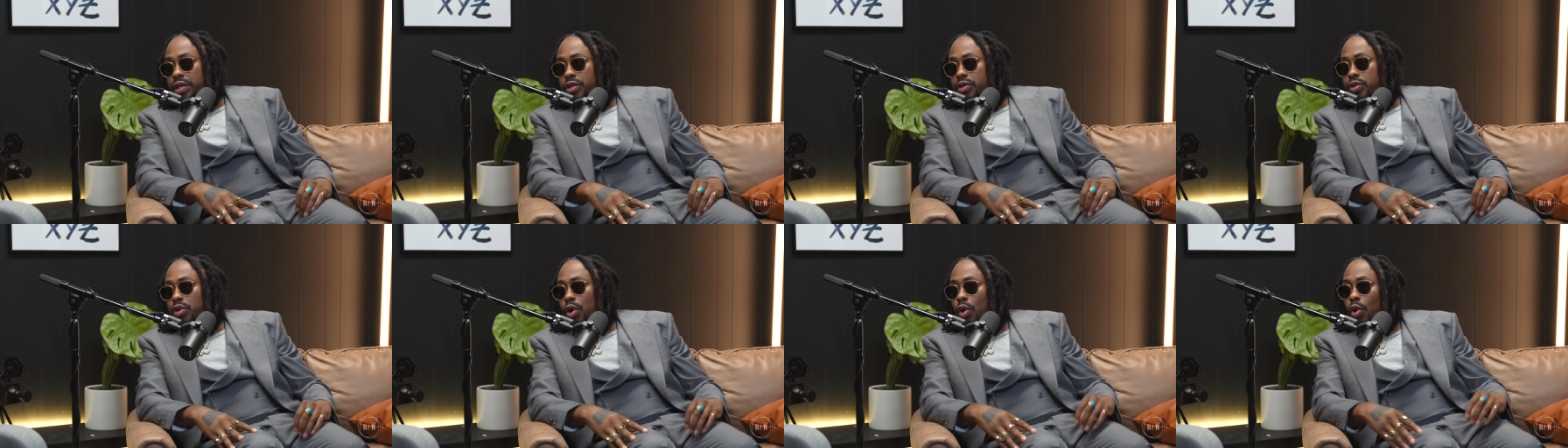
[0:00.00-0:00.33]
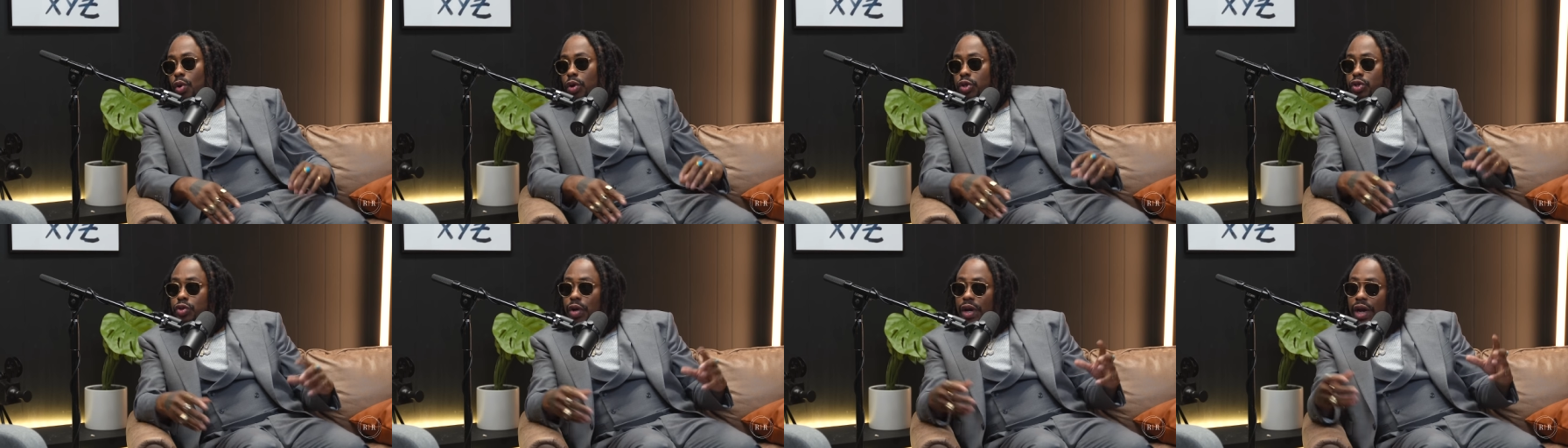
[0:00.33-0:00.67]
you know,
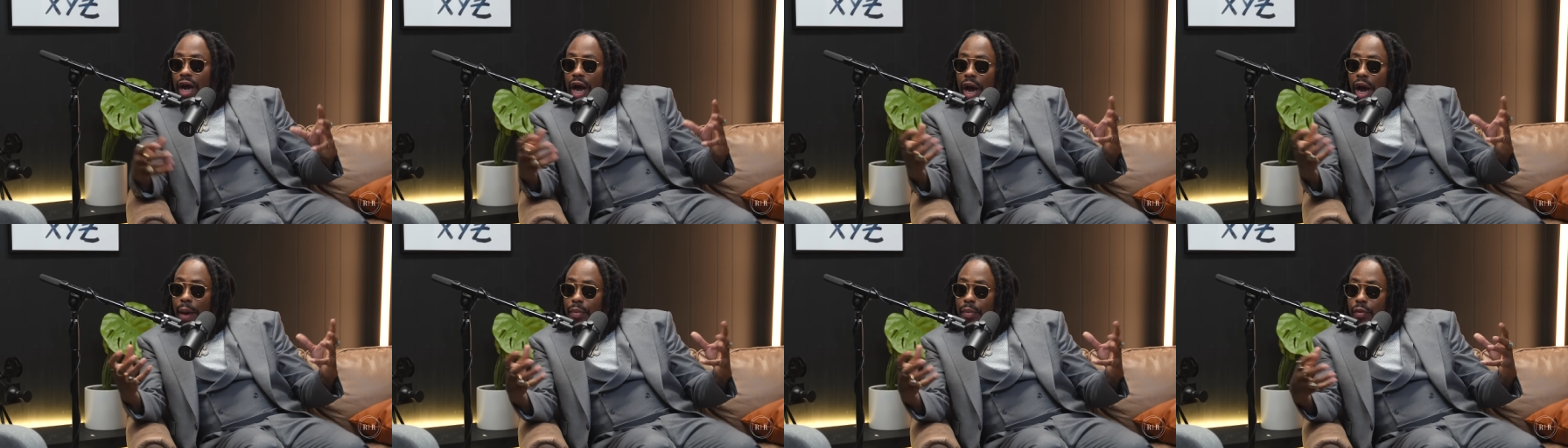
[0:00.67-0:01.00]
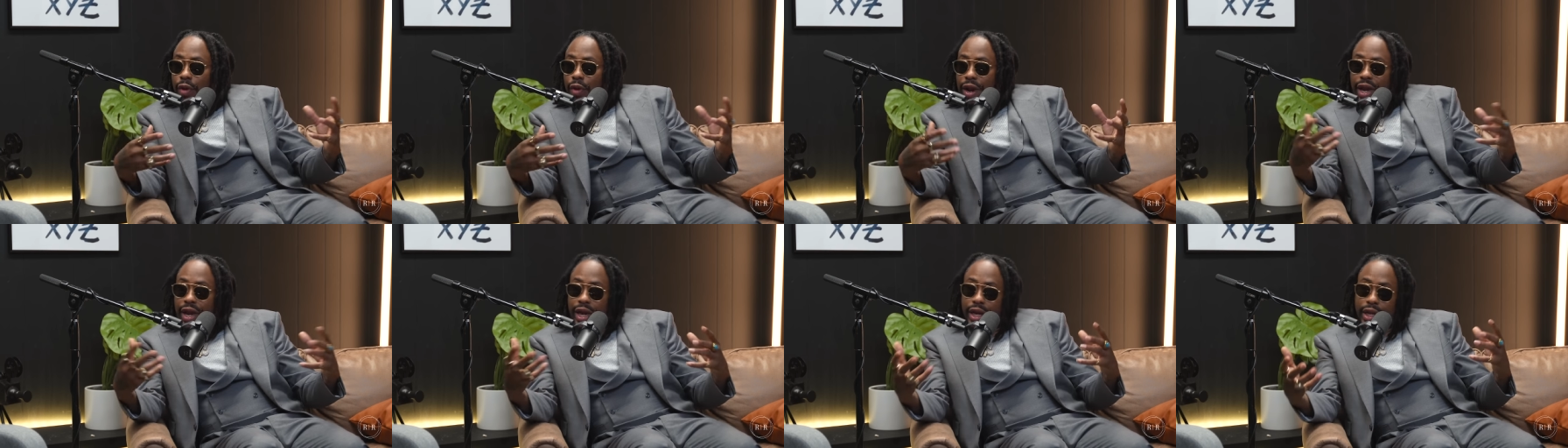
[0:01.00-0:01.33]
always try to
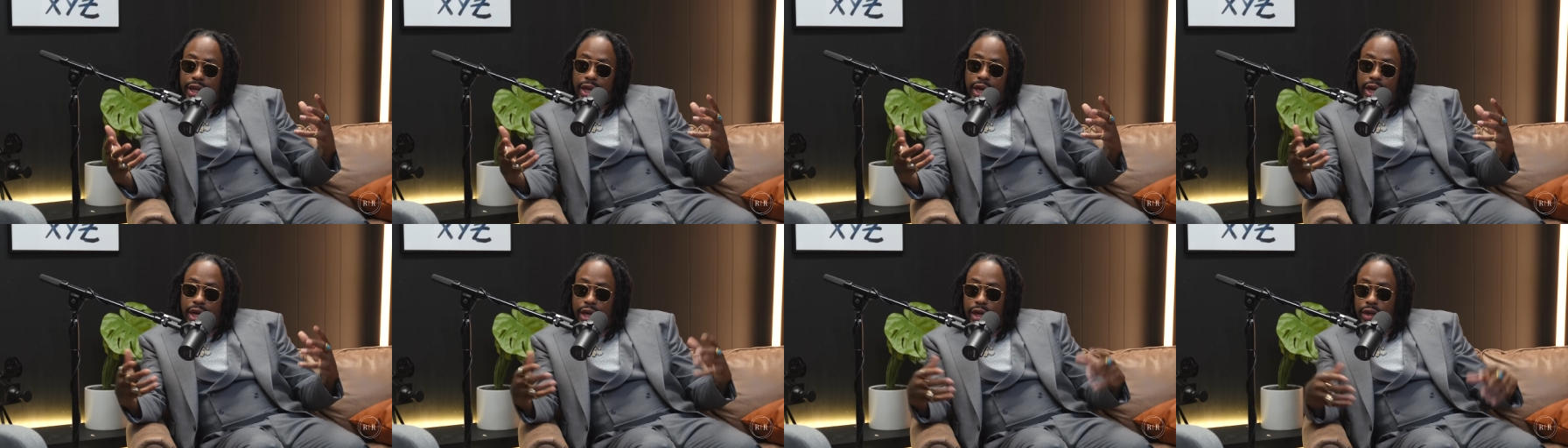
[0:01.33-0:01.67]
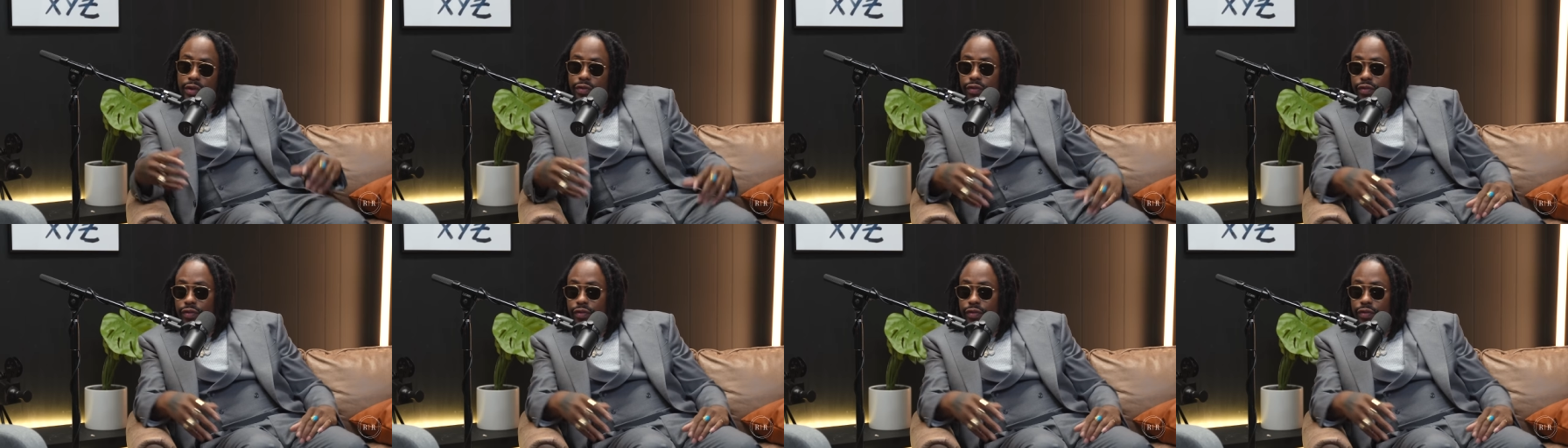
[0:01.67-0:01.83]
operate in love.